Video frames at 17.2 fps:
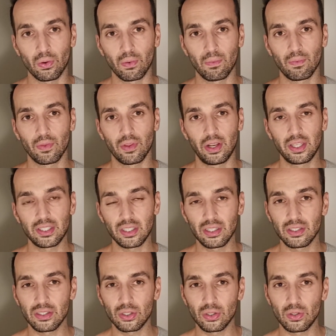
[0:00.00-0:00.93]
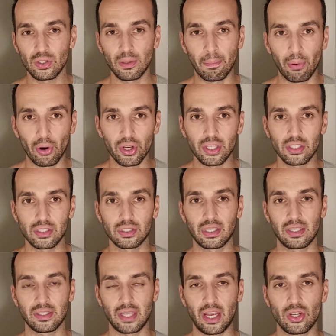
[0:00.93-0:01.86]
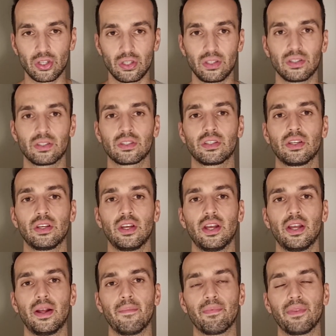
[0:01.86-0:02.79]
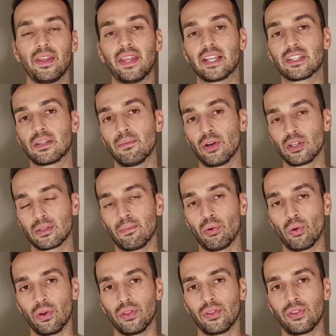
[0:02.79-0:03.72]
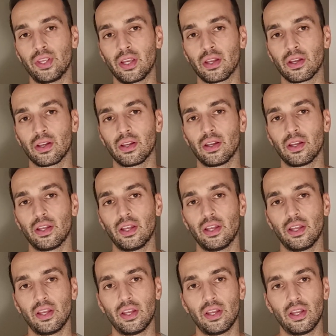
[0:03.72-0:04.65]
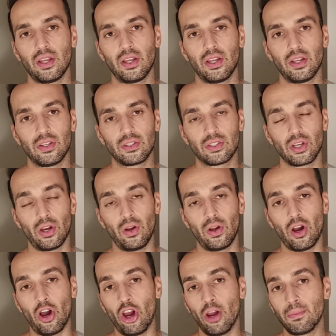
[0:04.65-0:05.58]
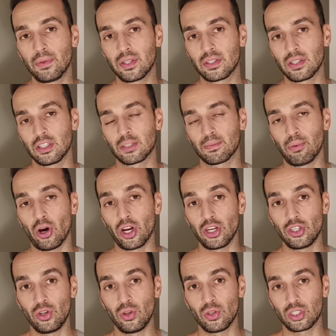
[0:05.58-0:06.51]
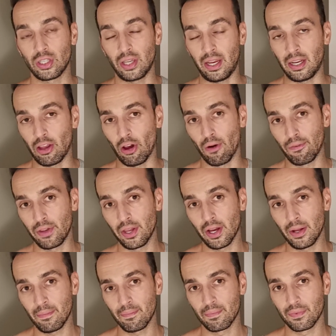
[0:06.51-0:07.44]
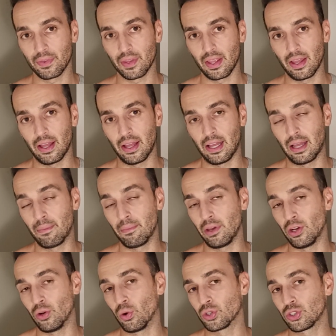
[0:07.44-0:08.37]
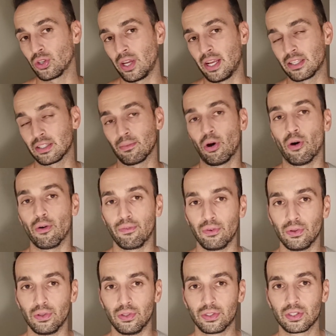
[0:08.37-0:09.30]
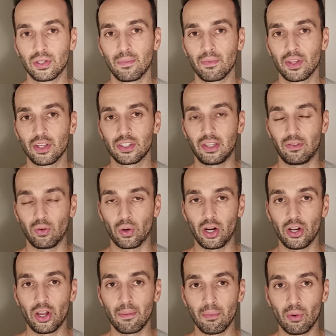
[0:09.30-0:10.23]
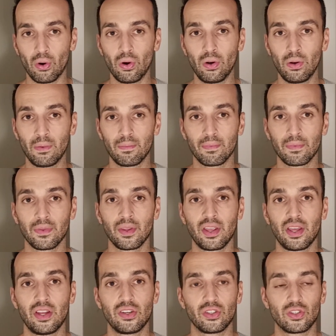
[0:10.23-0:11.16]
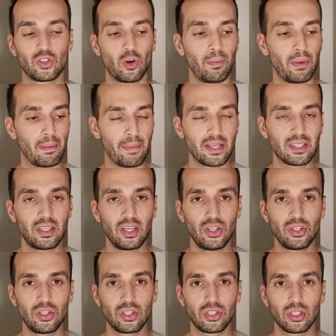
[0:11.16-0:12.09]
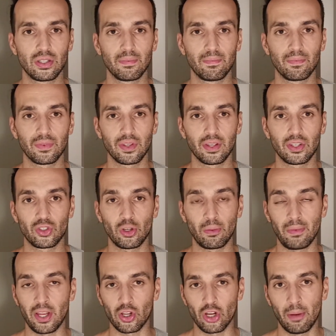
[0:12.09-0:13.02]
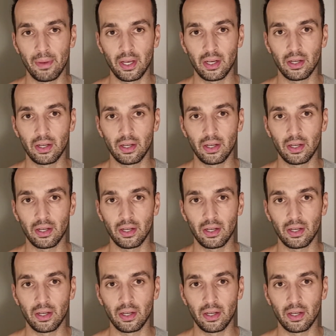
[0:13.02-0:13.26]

listen to your body's sensations, and that's the most important thing. So I hope this inspired you to eat healthier and also eat some whole foods. So if you want to know more, just drop me a message, drop me a comment,